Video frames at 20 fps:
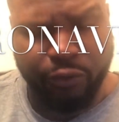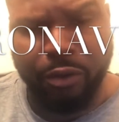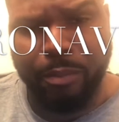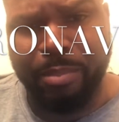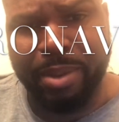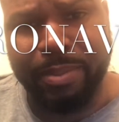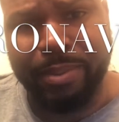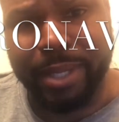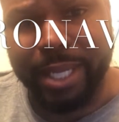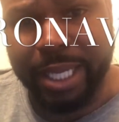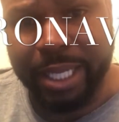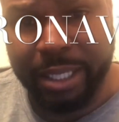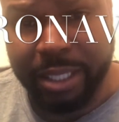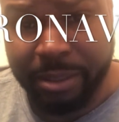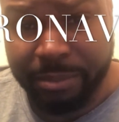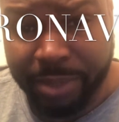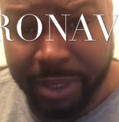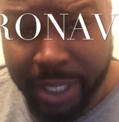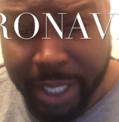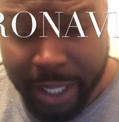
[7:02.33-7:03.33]
People killing
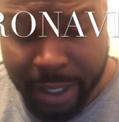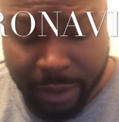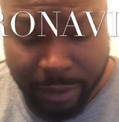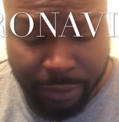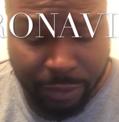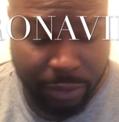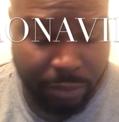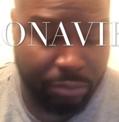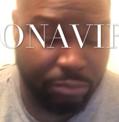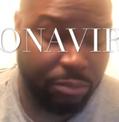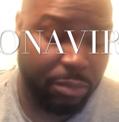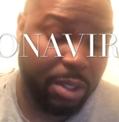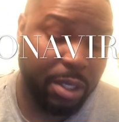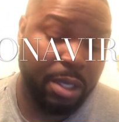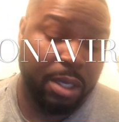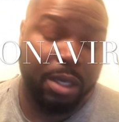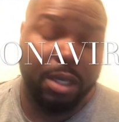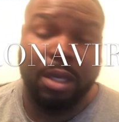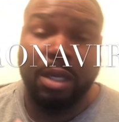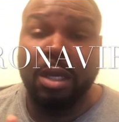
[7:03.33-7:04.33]
themselves,
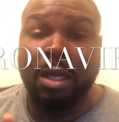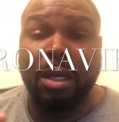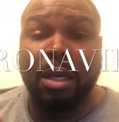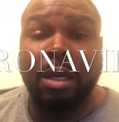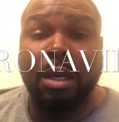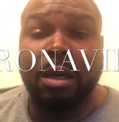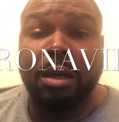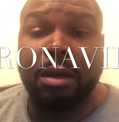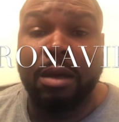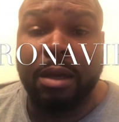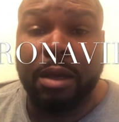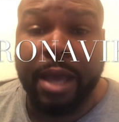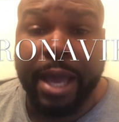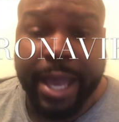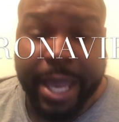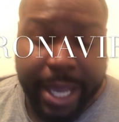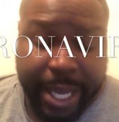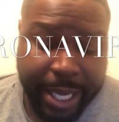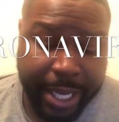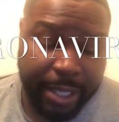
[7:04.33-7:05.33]

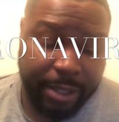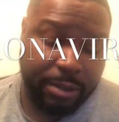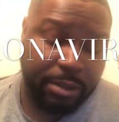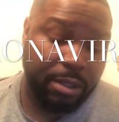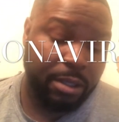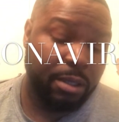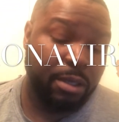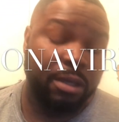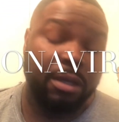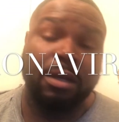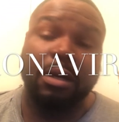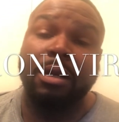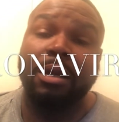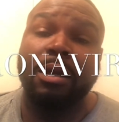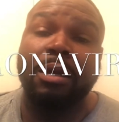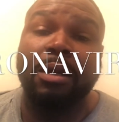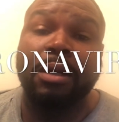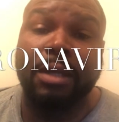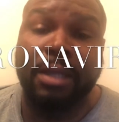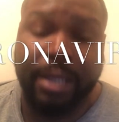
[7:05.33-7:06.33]
AIDS,
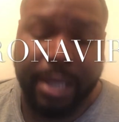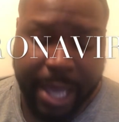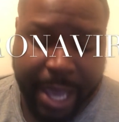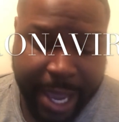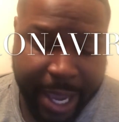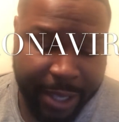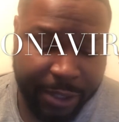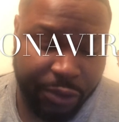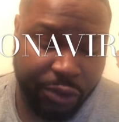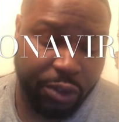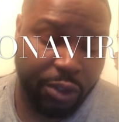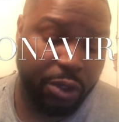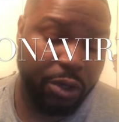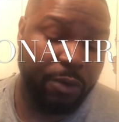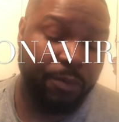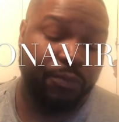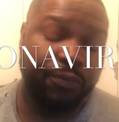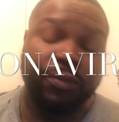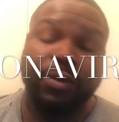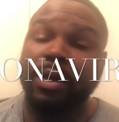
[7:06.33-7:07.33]
cancer,
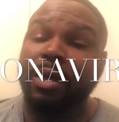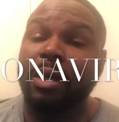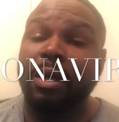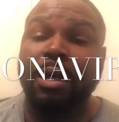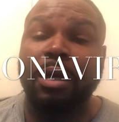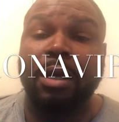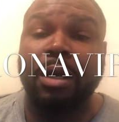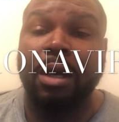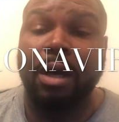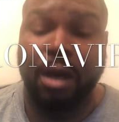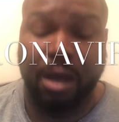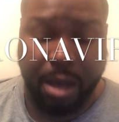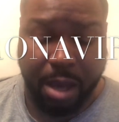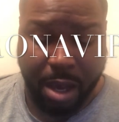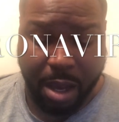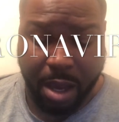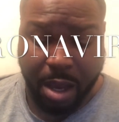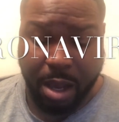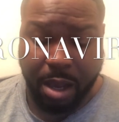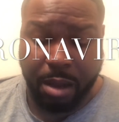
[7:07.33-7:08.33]

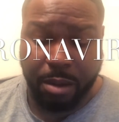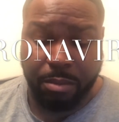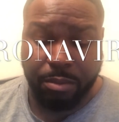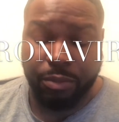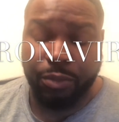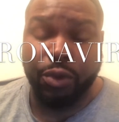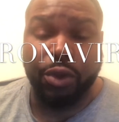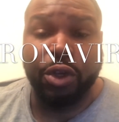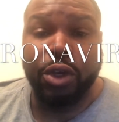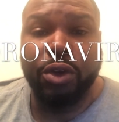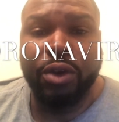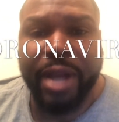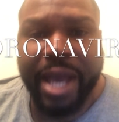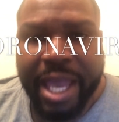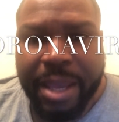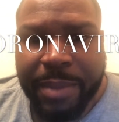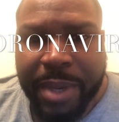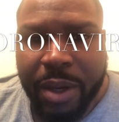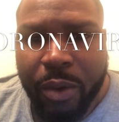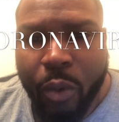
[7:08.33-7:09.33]
uh, you
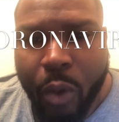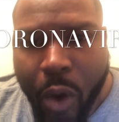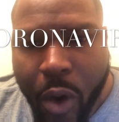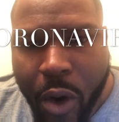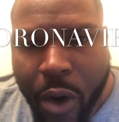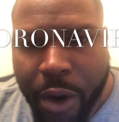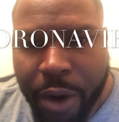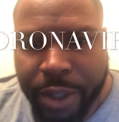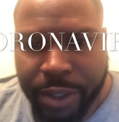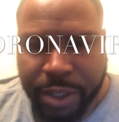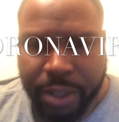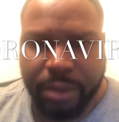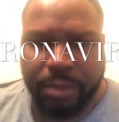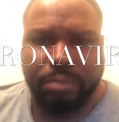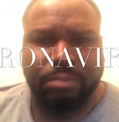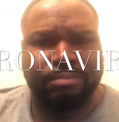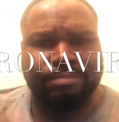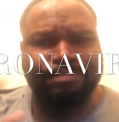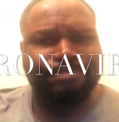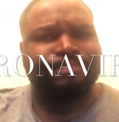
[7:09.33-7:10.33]
name it, wars.
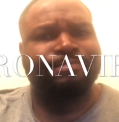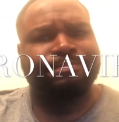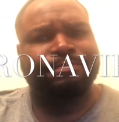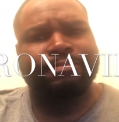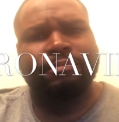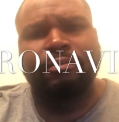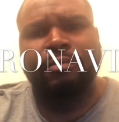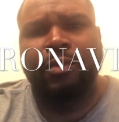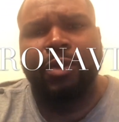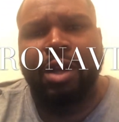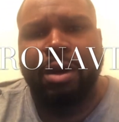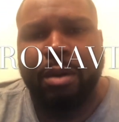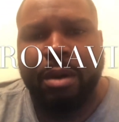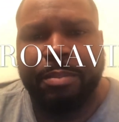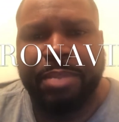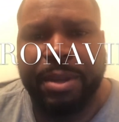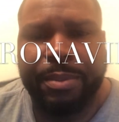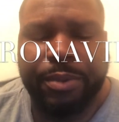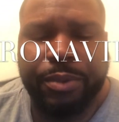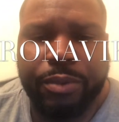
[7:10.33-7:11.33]
Come on,
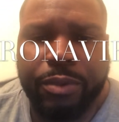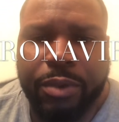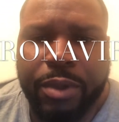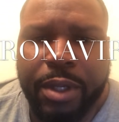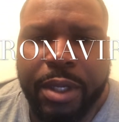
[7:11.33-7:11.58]
people.